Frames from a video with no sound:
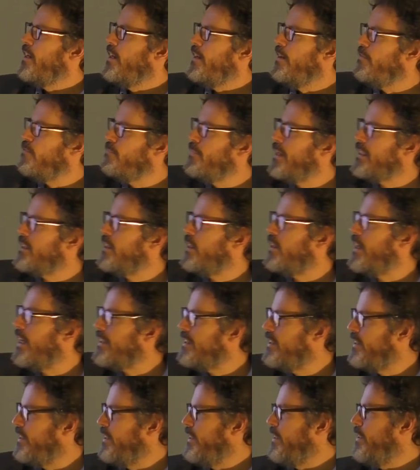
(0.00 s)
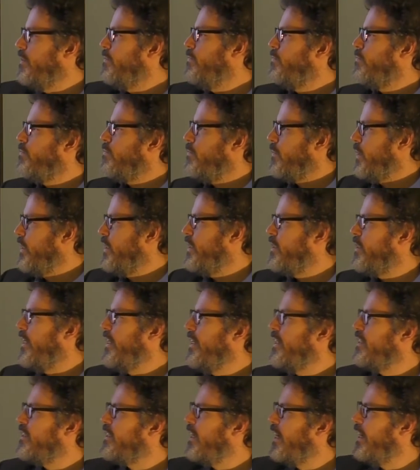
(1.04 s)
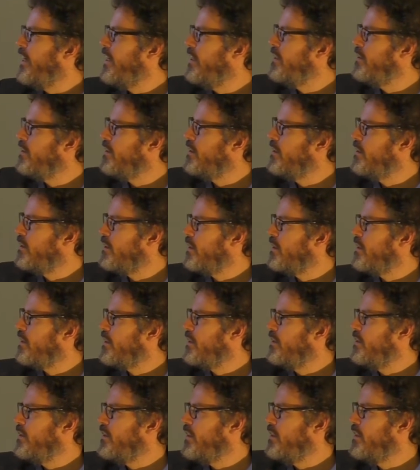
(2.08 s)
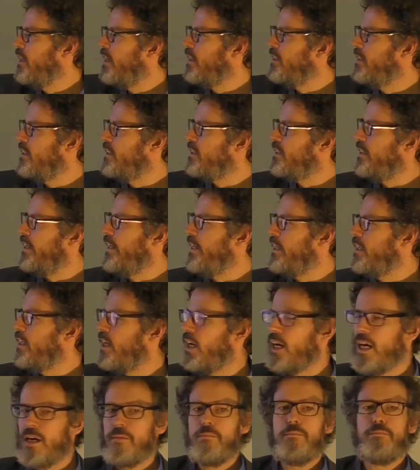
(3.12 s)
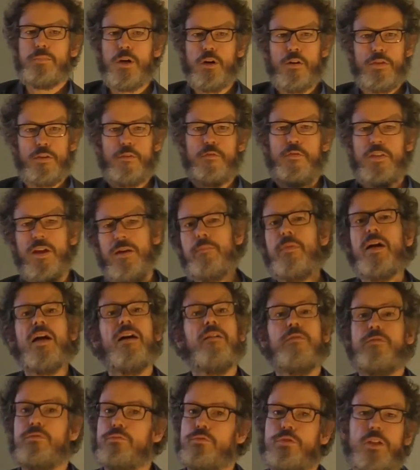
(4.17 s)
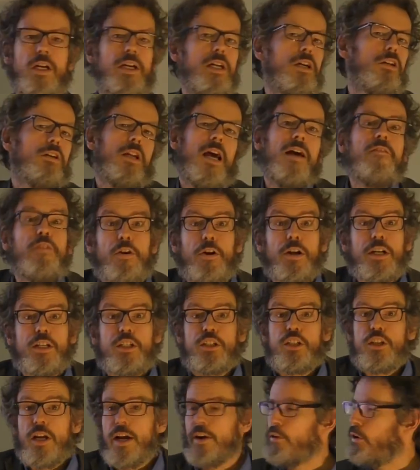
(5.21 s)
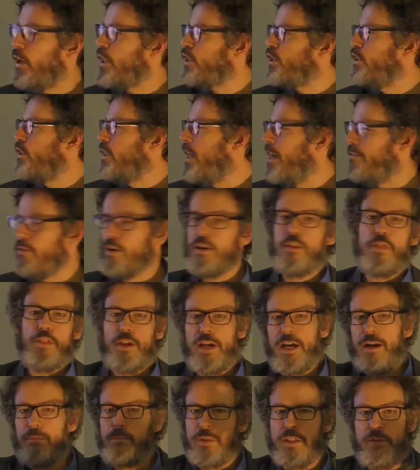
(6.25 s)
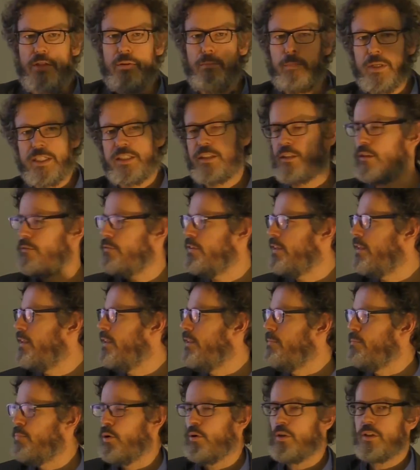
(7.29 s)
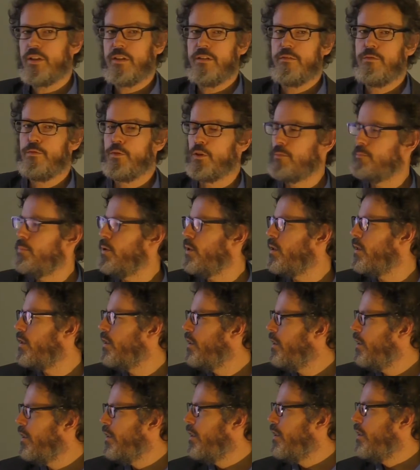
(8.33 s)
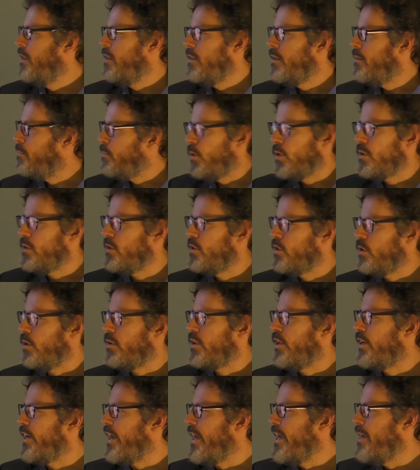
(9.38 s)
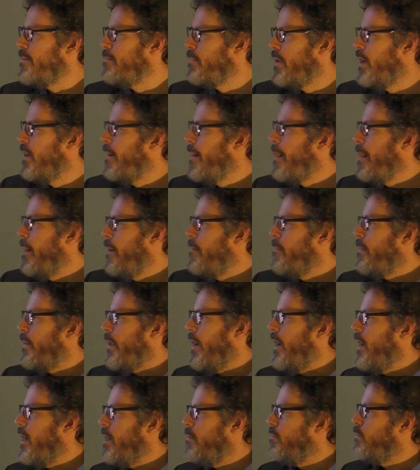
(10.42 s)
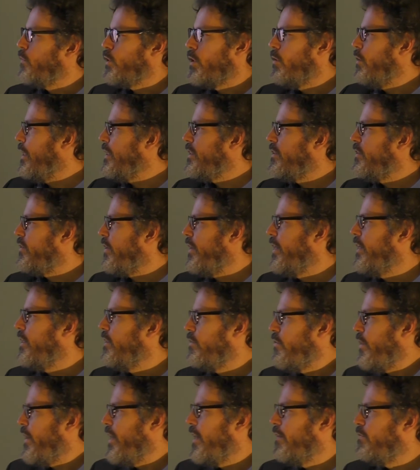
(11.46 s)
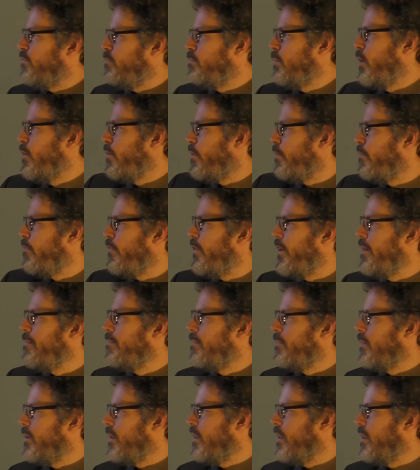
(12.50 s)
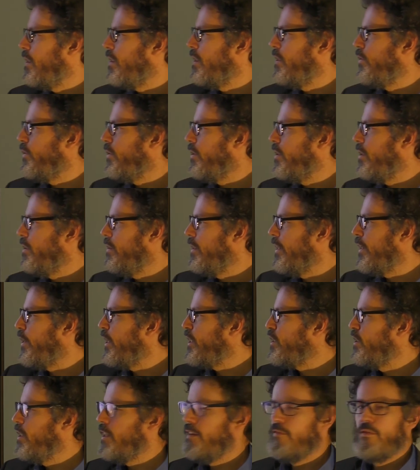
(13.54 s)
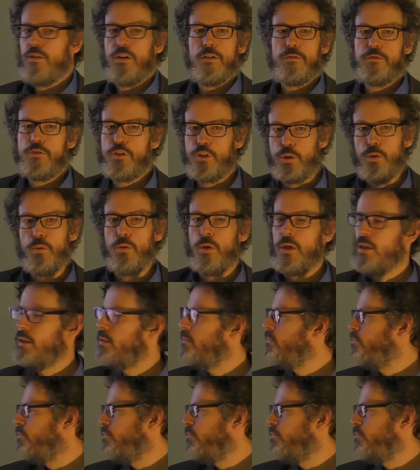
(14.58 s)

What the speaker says: If Materazzi is staying silent and Zidane is staying calm, both of them have, say, an average aggression level. They are in the midst of an important football, an important soccer game. So let's say they have both of them an aggression level of 2.